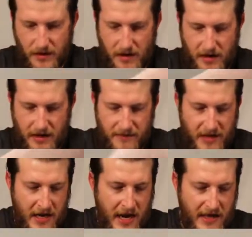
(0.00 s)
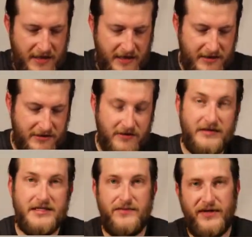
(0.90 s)
And then in the
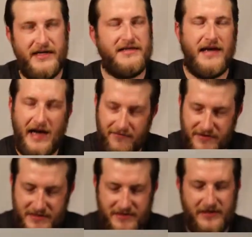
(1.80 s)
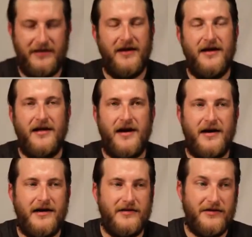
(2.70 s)
Darkness Ablaze, obviously,
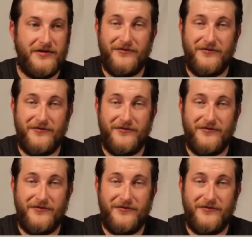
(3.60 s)
the